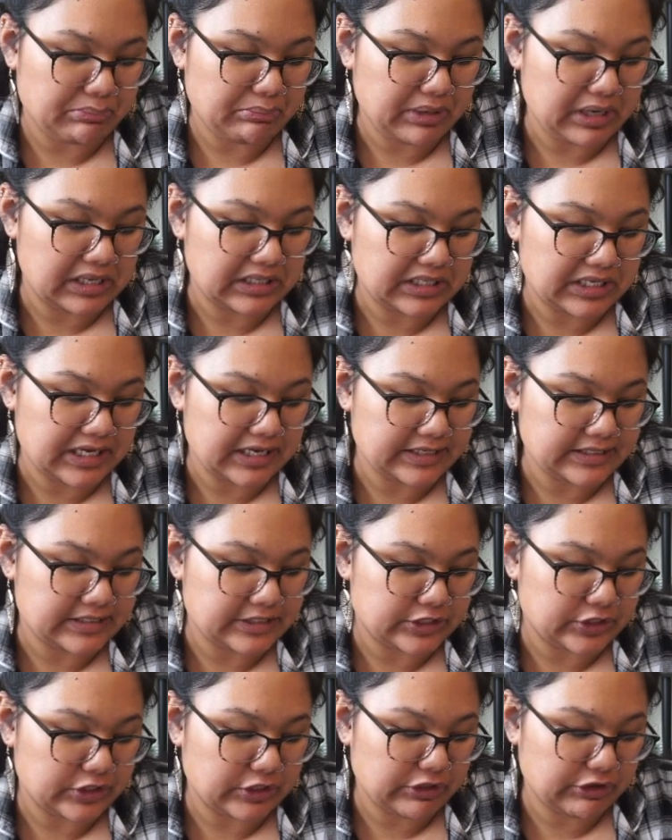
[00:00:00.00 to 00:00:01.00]

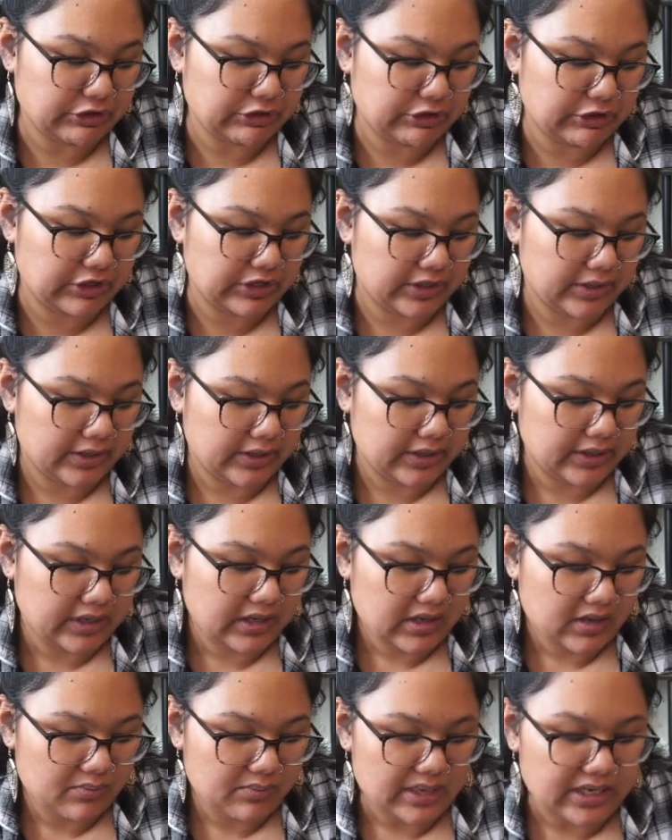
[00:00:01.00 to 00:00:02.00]
polyester.
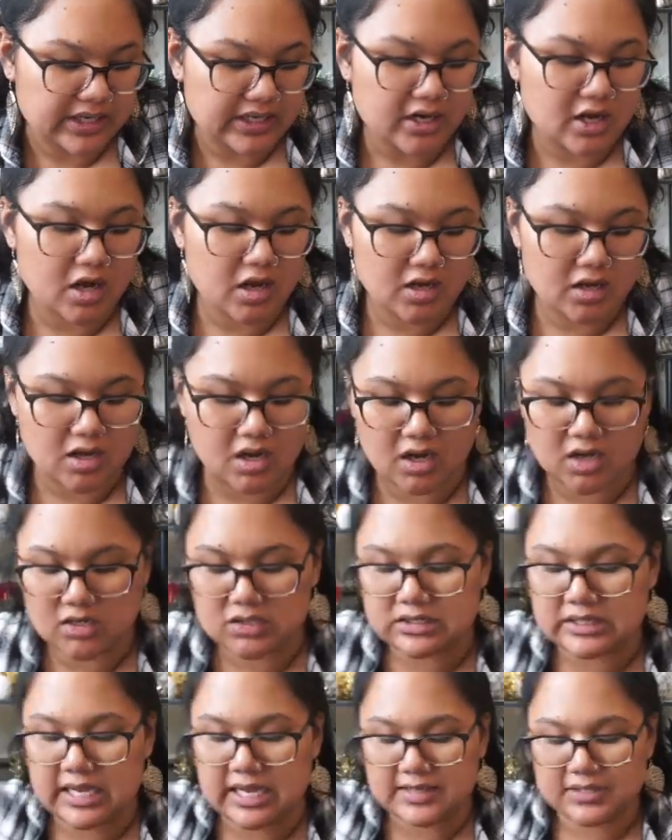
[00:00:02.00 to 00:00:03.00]
Made in Hong
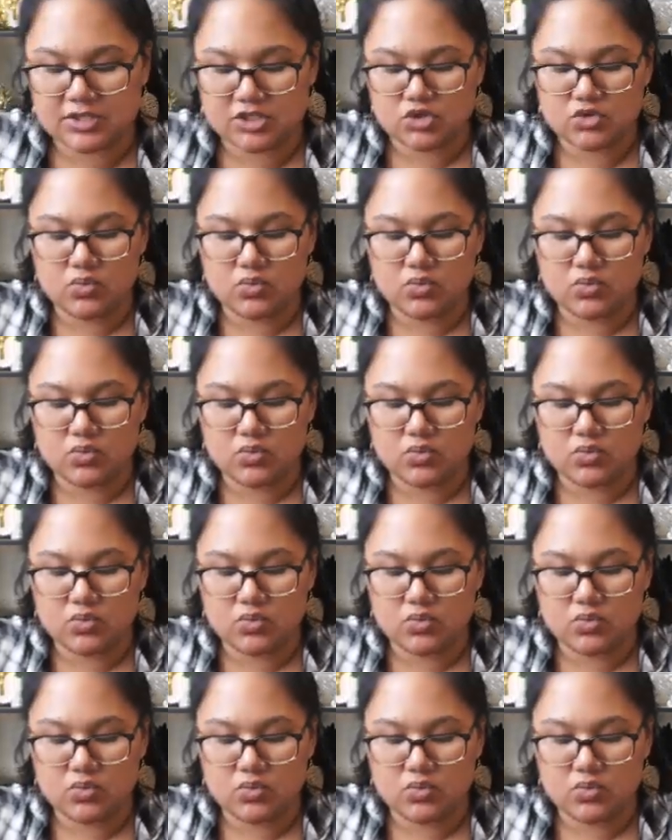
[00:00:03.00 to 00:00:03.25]
Kong, size